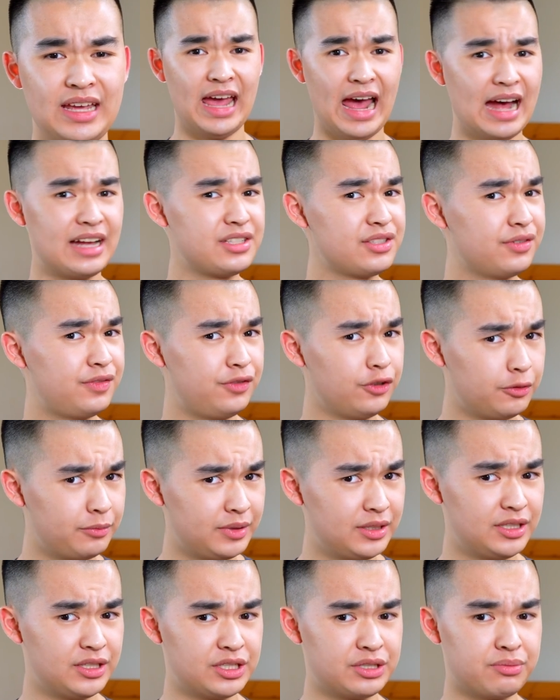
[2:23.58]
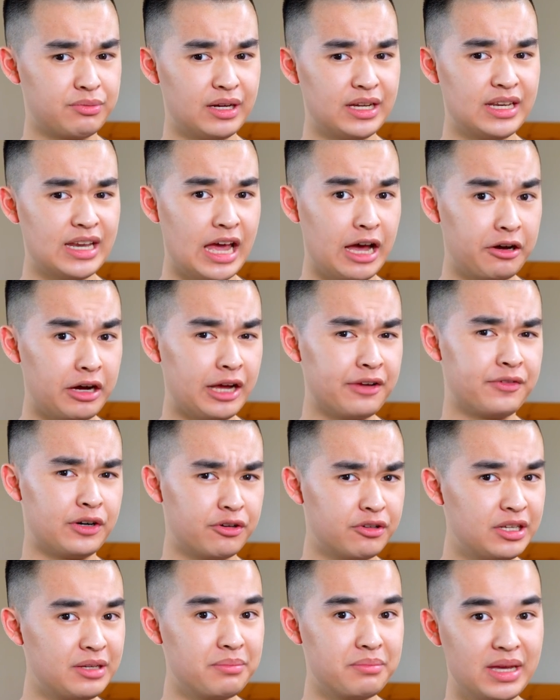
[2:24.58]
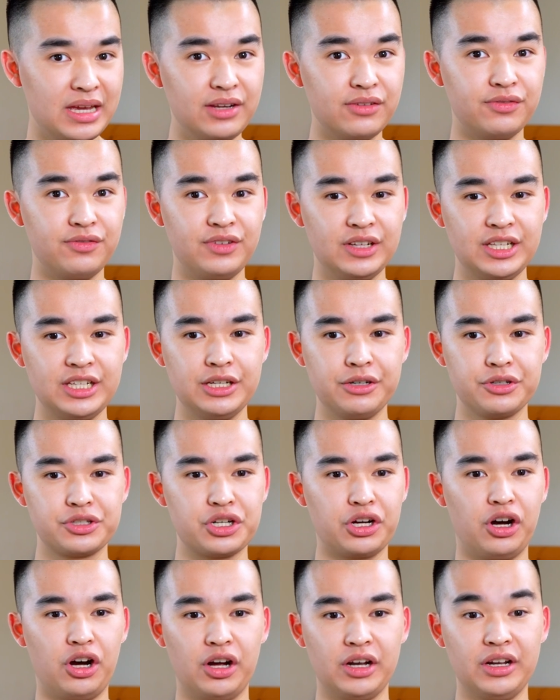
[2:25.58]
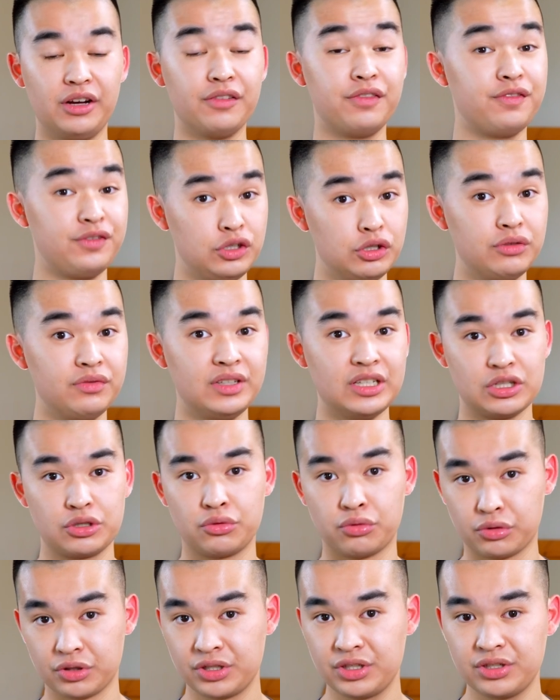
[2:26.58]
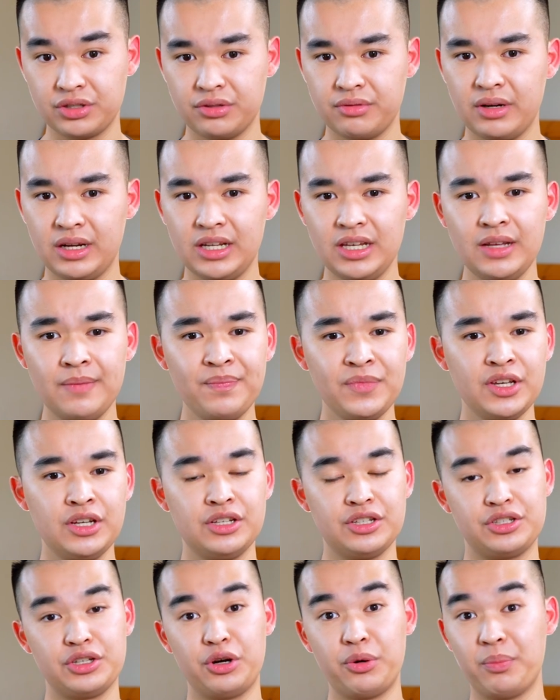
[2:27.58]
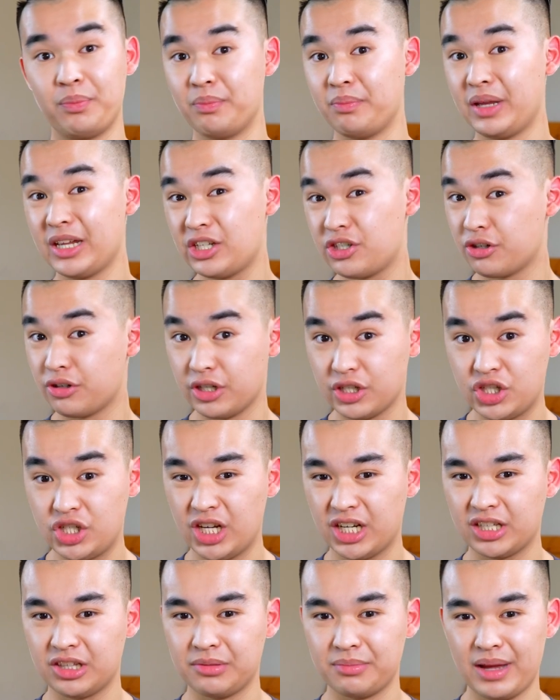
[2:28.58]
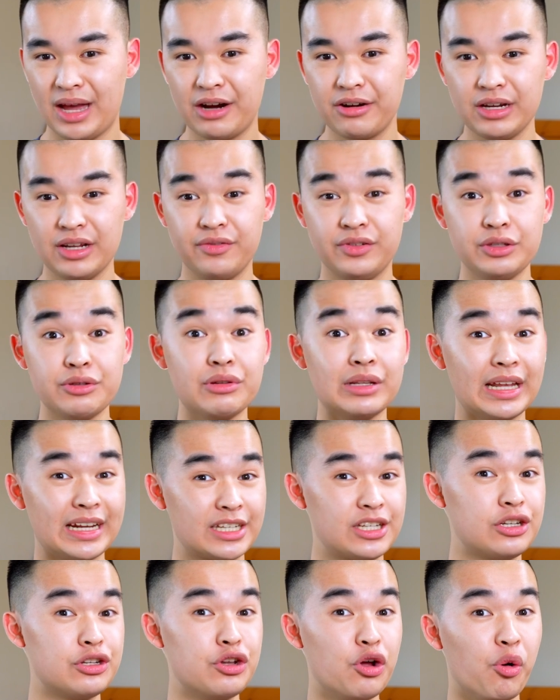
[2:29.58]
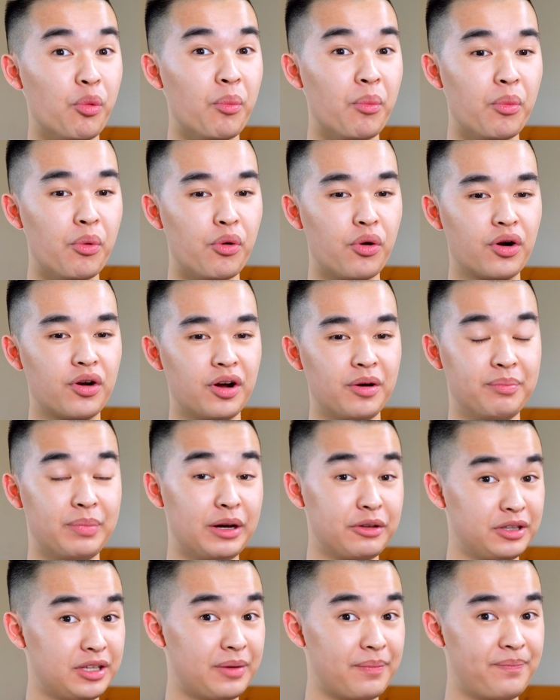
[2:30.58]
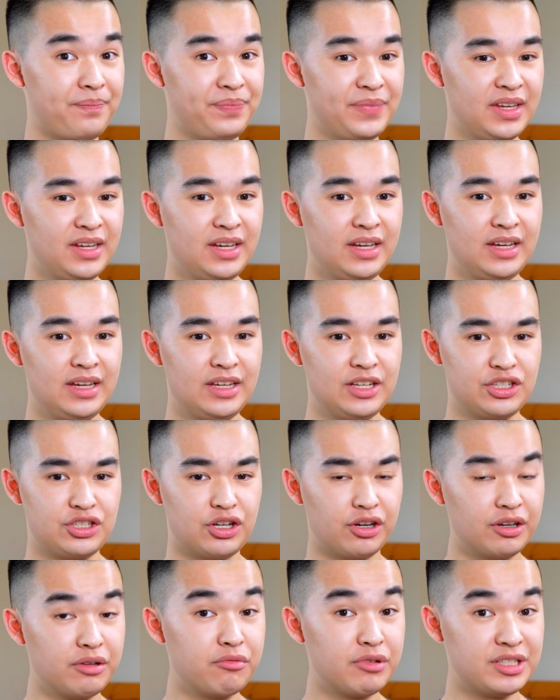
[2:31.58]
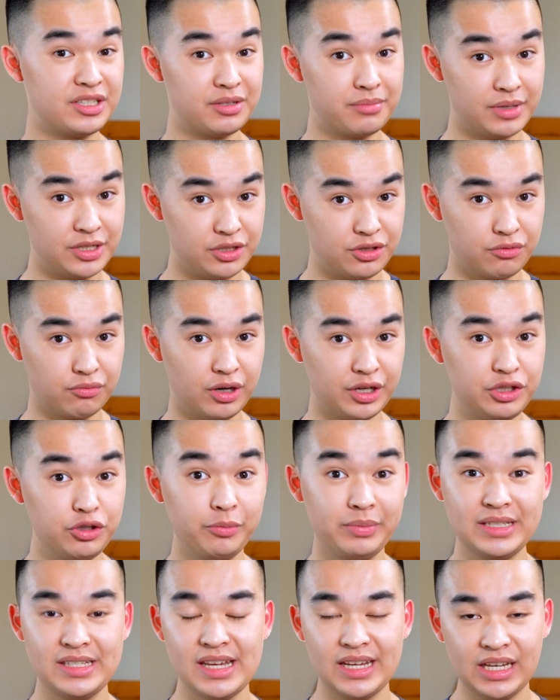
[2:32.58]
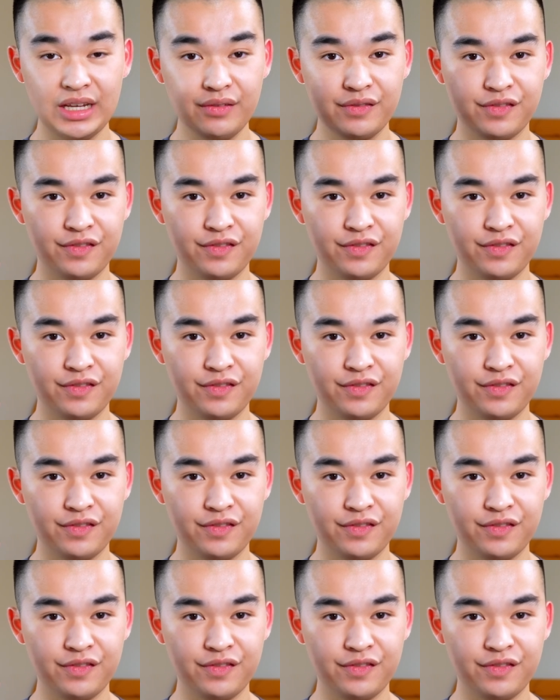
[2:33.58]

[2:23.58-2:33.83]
As of filming this right now, I've already made videos on a few of these courses already, so make sure to check them out if you'd like to know more about them. Starting with semester 1, you'll be taking